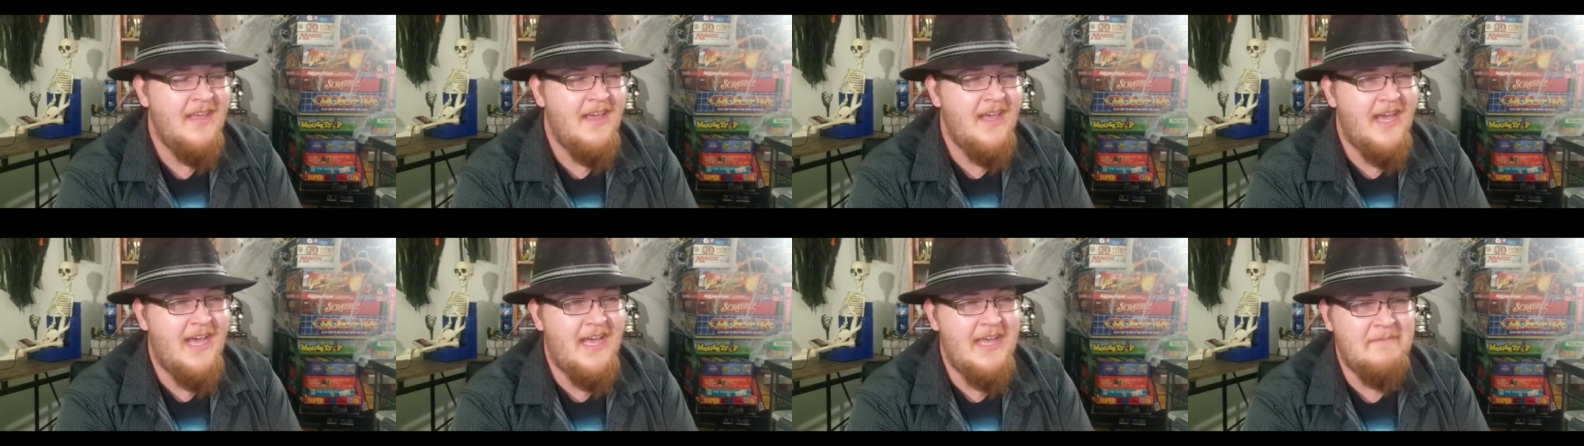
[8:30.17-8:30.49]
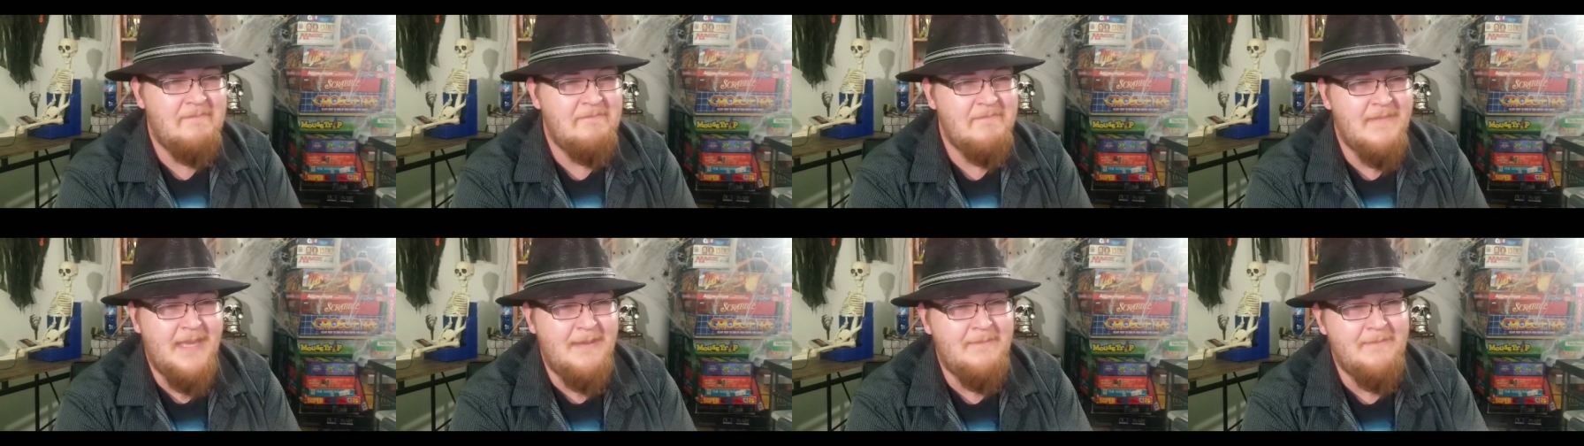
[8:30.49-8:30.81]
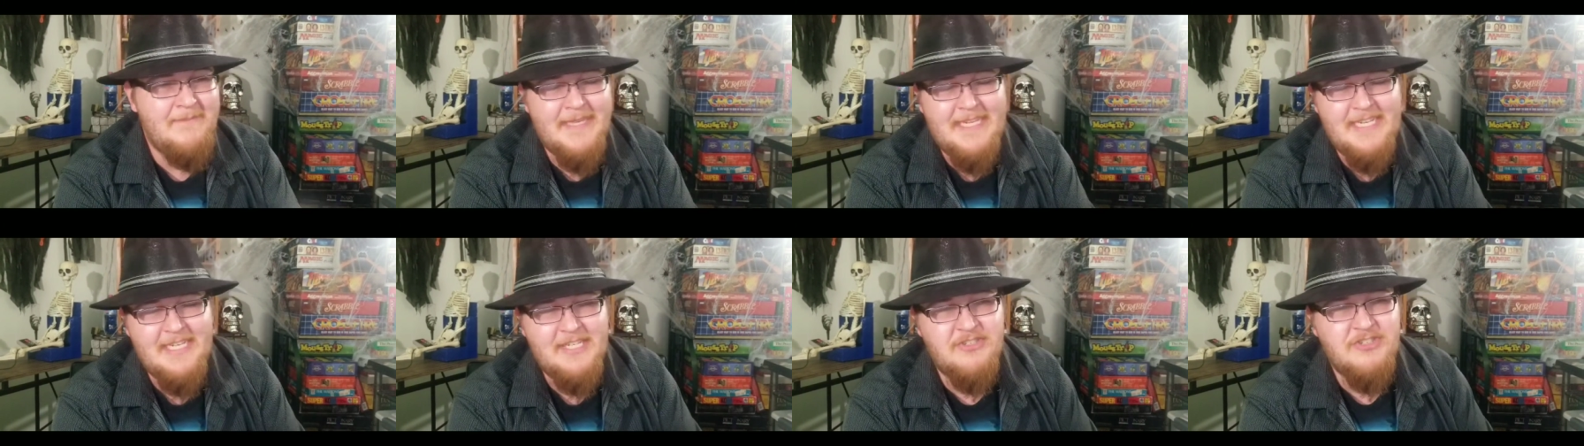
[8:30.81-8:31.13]
I, I,
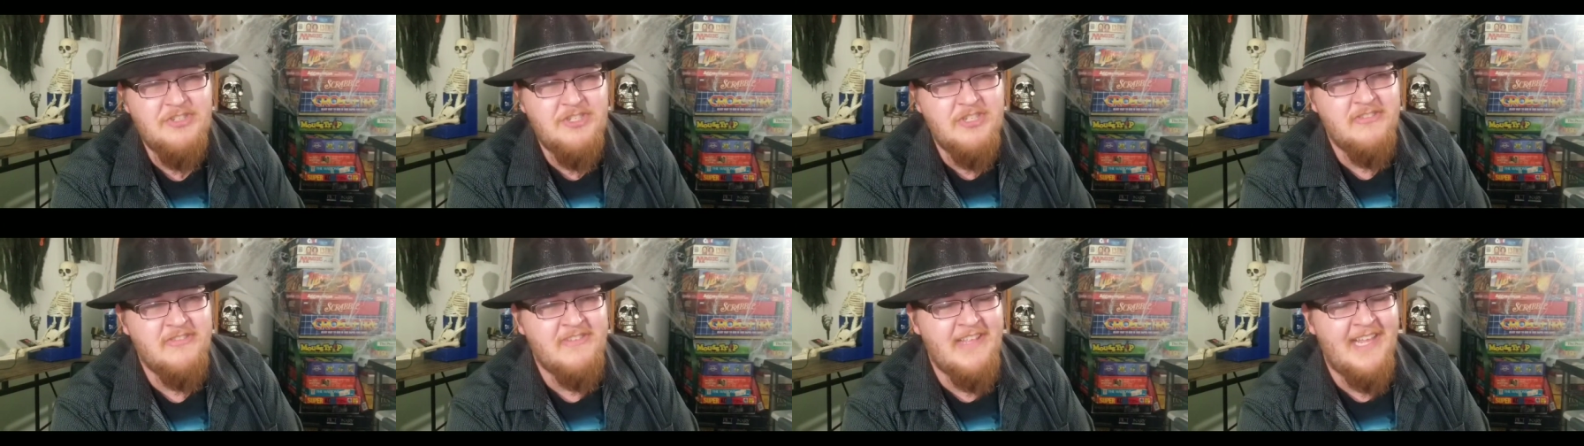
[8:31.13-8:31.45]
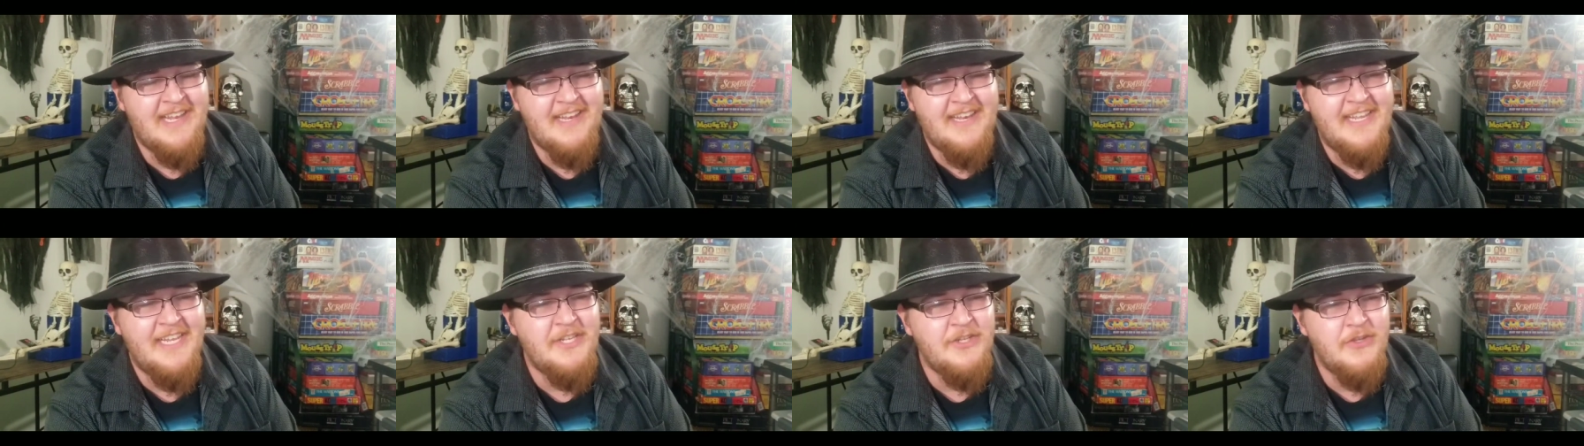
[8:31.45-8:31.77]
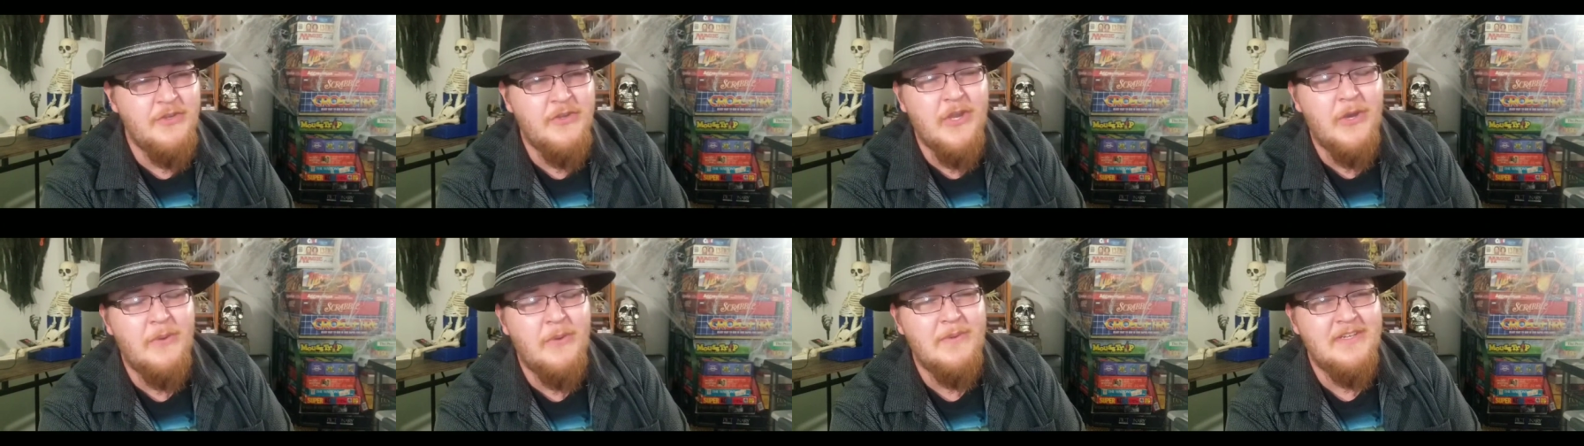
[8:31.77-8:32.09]
mean, it's just not letting you
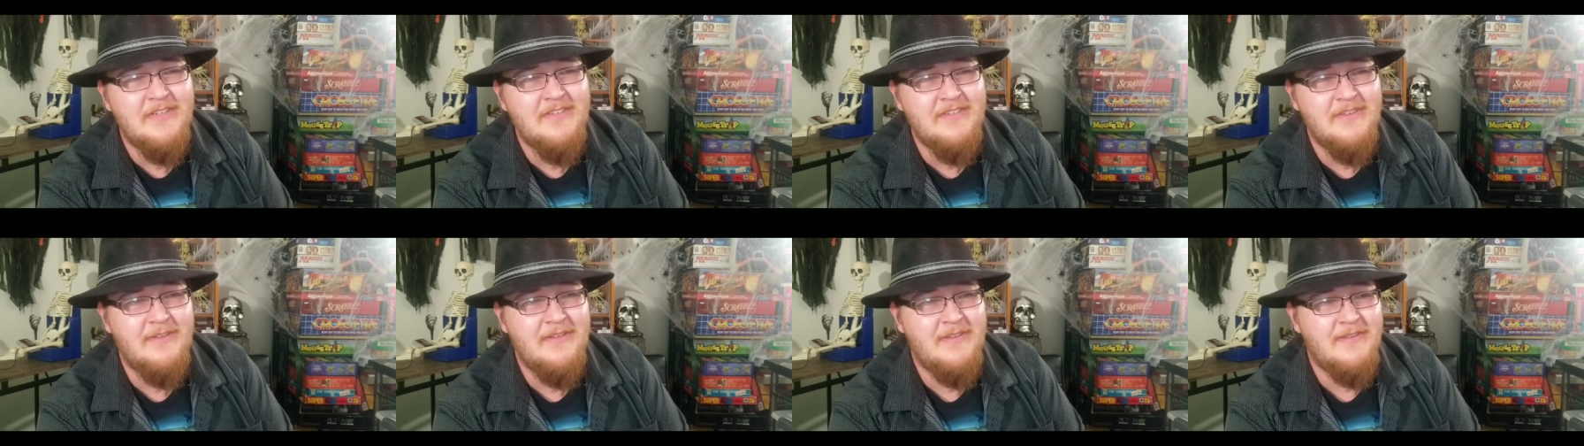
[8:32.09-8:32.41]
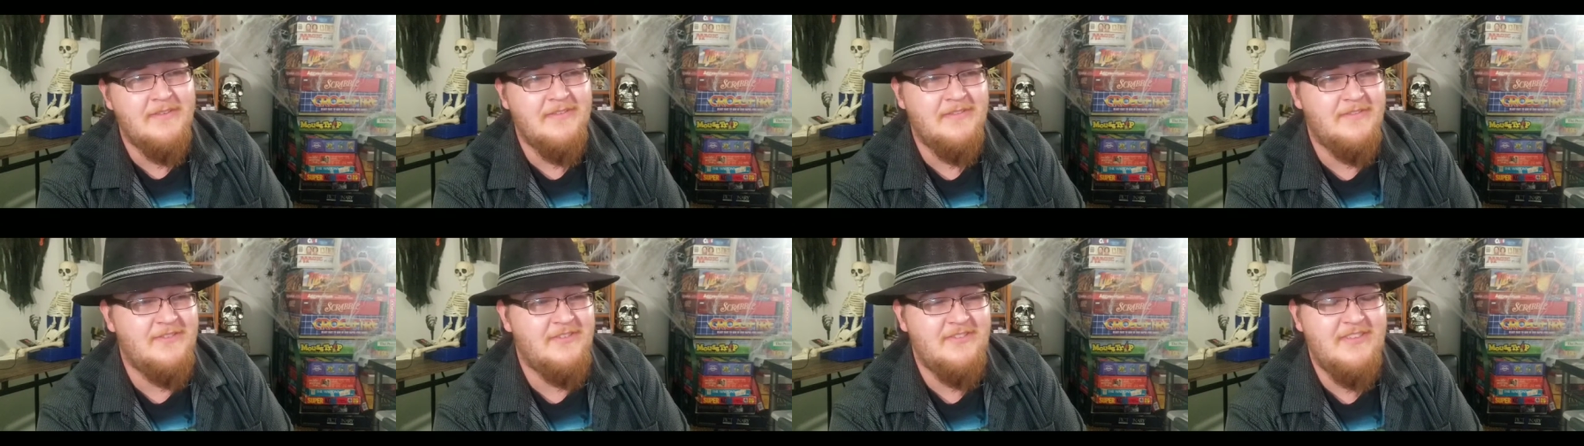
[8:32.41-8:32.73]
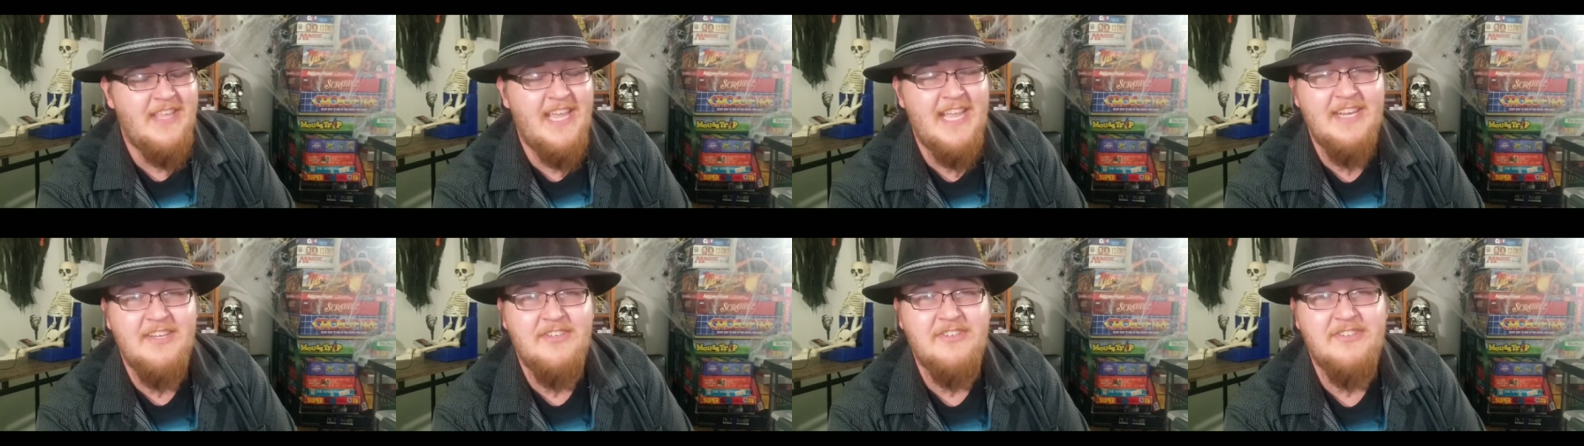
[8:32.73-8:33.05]
go into
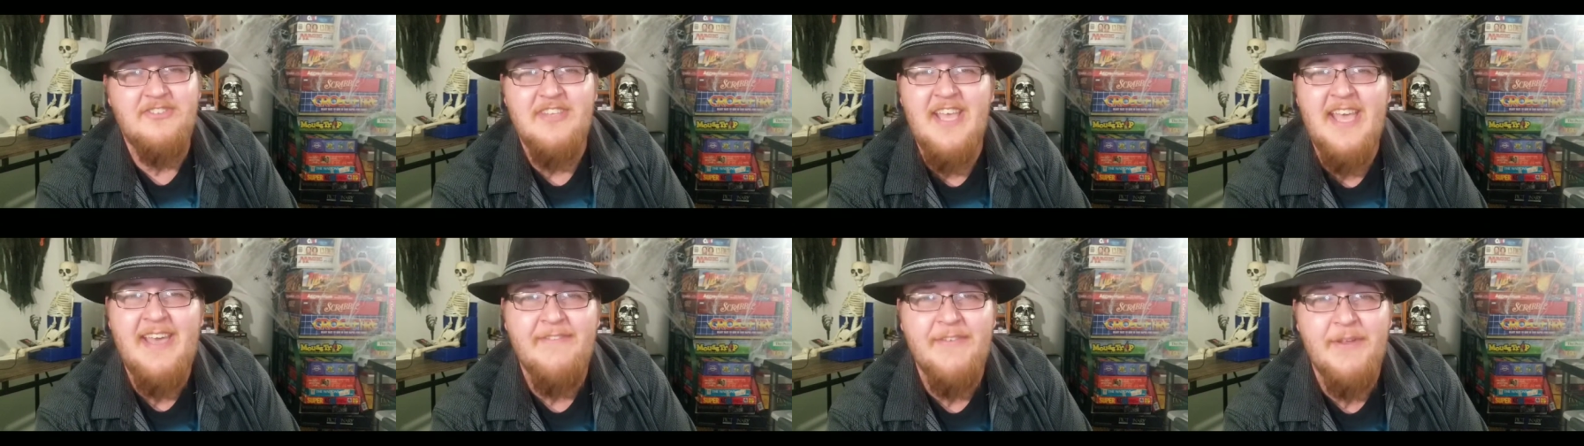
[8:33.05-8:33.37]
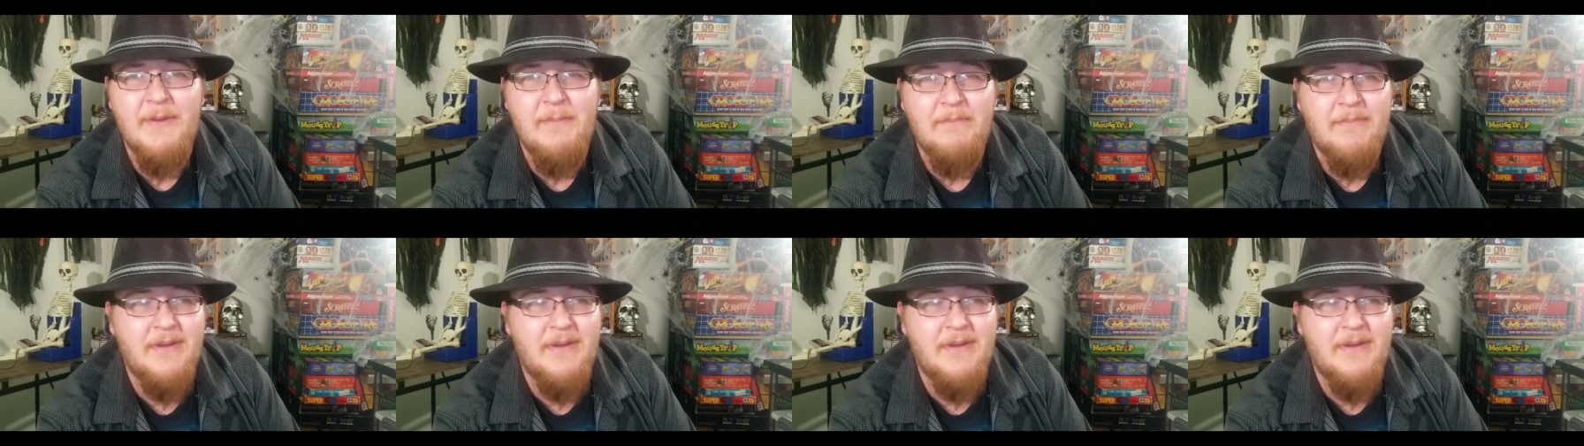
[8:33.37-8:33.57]
stage seven,